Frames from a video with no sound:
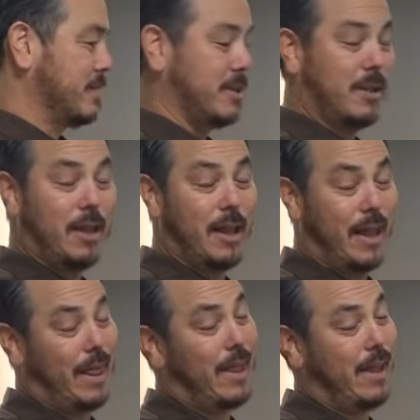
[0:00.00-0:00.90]
She's a little, a
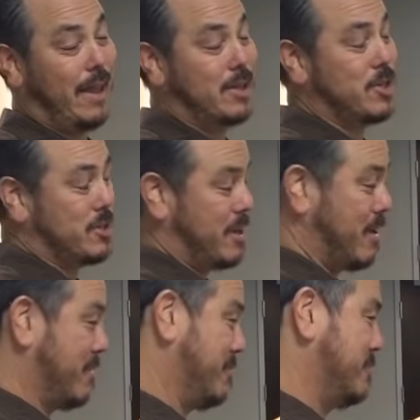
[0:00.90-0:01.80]
little anxious
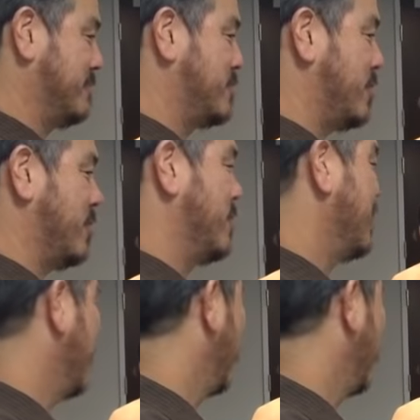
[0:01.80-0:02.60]
now, so...